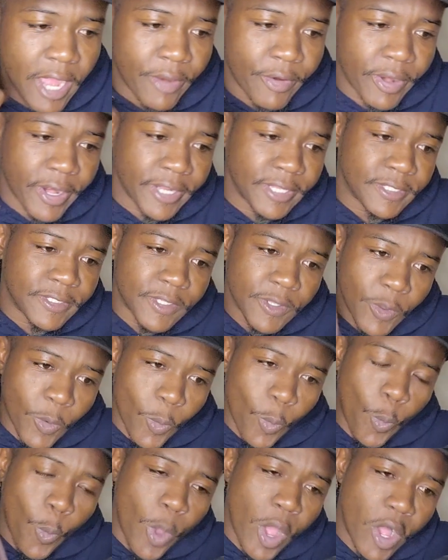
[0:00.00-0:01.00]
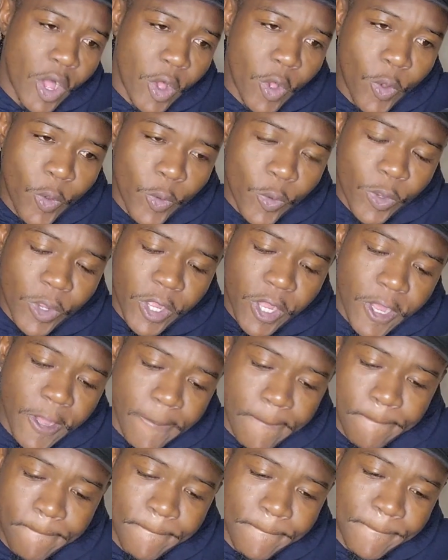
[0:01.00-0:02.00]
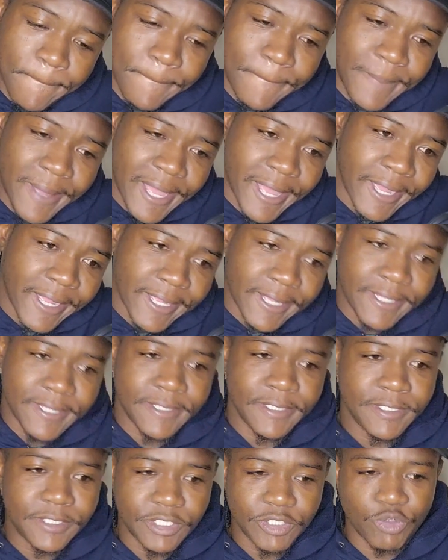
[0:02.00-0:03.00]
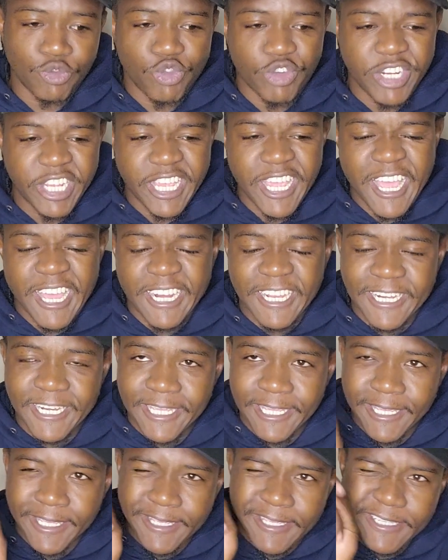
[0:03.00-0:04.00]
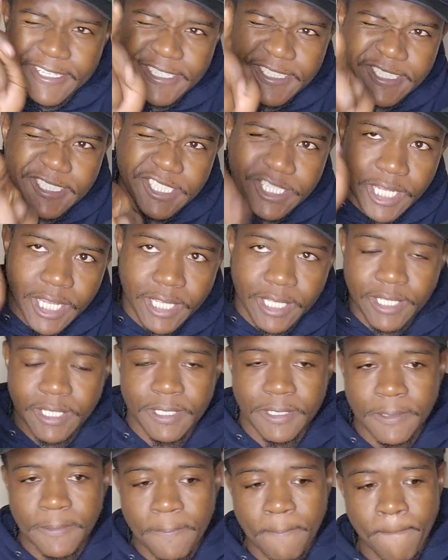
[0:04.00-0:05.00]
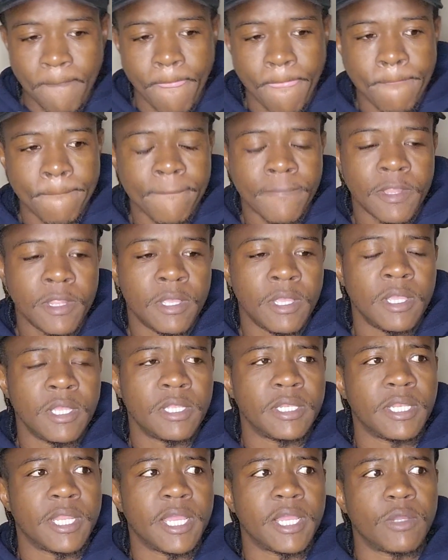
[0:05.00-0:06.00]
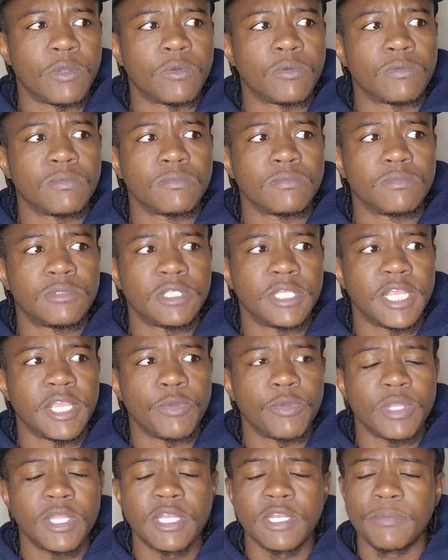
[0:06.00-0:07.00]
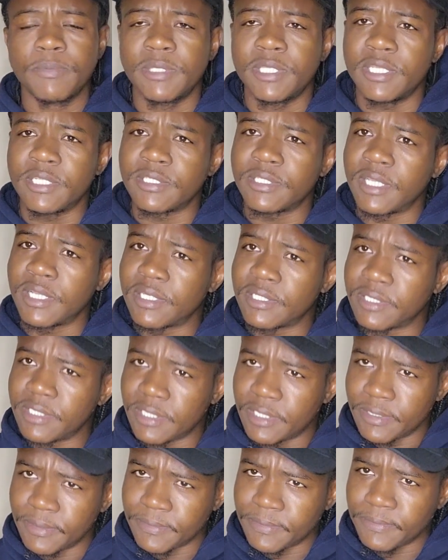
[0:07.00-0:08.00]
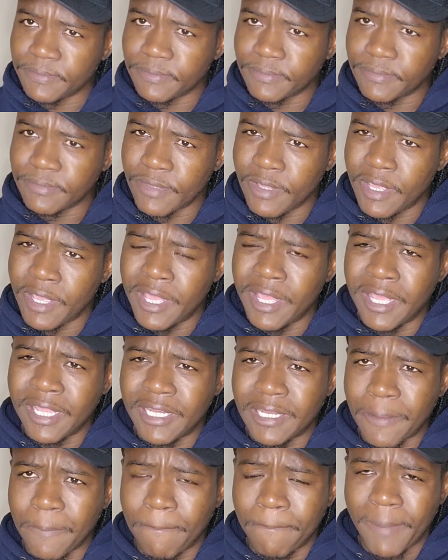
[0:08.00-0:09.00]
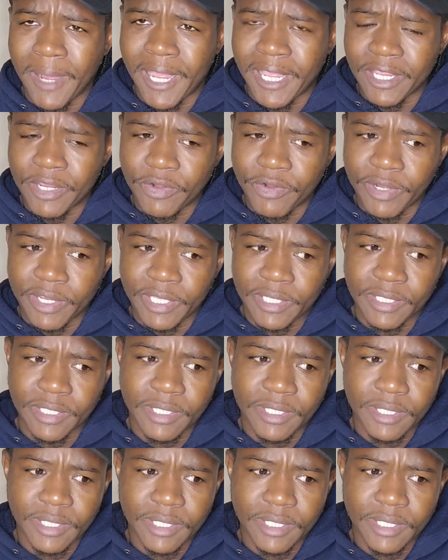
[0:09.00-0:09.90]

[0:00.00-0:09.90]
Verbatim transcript: All right, welcome back to reality check. Now, today we're going to be discussing the migrant